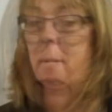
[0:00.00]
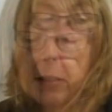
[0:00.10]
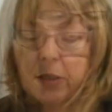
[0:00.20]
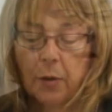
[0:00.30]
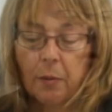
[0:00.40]

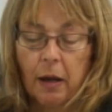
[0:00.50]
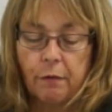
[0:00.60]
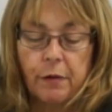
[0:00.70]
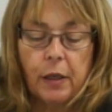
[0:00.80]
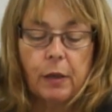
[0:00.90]
So I've
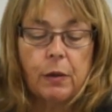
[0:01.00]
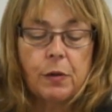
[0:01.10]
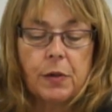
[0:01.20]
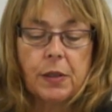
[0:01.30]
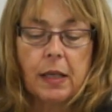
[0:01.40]
used
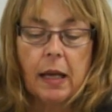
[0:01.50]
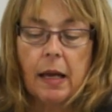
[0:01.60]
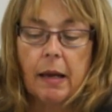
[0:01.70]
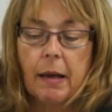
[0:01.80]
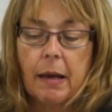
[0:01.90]

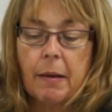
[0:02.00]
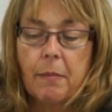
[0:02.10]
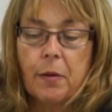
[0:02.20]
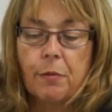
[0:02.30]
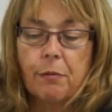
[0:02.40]

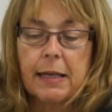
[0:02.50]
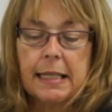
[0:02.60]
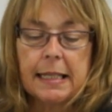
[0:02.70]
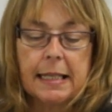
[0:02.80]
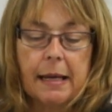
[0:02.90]
3
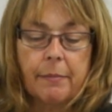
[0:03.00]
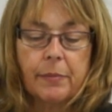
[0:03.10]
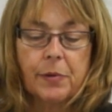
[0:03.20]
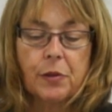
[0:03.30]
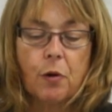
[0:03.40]
stems
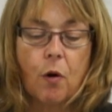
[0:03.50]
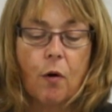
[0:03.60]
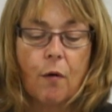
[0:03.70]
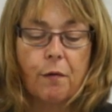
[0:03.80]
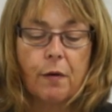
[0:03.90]

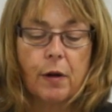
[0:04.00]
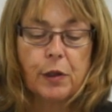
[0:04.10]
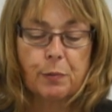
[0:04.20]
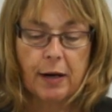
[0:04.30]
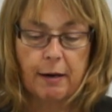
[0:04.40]
of
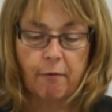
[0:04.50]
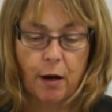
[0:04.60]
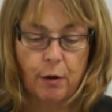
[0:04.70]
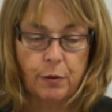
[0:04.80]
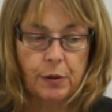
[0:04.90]
spray
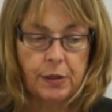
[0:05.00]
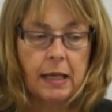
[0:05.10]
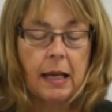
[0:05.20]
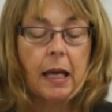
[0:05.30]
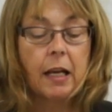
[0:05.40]
rose.
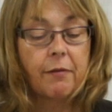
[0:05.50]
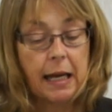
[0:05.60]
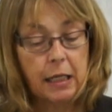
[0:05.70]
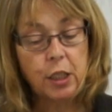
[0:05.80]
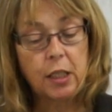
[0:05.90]
And I've
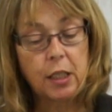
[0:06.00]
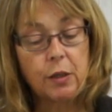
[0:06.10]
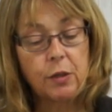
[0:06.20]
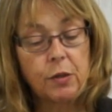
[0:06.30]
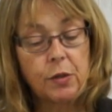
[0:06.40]
actually
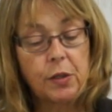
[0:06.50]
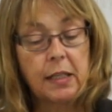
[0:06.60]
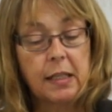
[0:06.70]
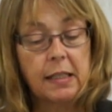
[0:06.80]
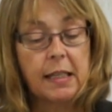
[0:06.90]
used
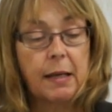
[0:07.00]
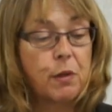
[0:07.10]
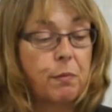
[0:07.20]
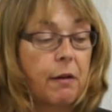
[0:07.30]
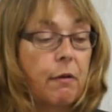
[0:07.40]
the same
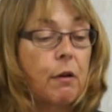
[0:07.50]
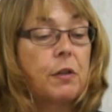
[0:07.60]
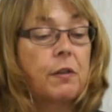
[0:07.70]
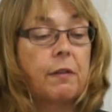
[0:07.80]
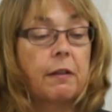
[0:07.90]
spray rose
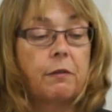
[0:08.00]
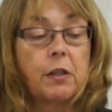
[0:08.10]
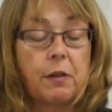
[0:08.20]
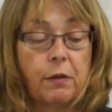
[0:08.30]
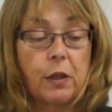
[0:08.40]
as
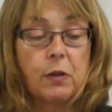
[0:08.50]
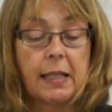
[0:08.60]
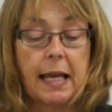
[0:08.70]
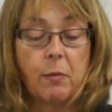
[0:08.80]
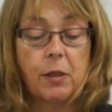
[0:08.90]
I've used
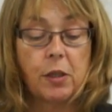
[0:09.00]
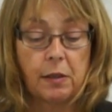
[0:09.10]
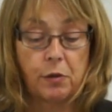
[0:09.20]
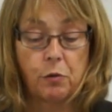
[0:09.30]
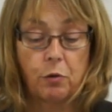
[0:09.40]
there, which is
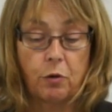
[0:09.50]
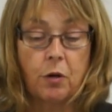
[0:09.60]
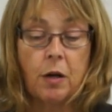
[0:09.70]
Azure.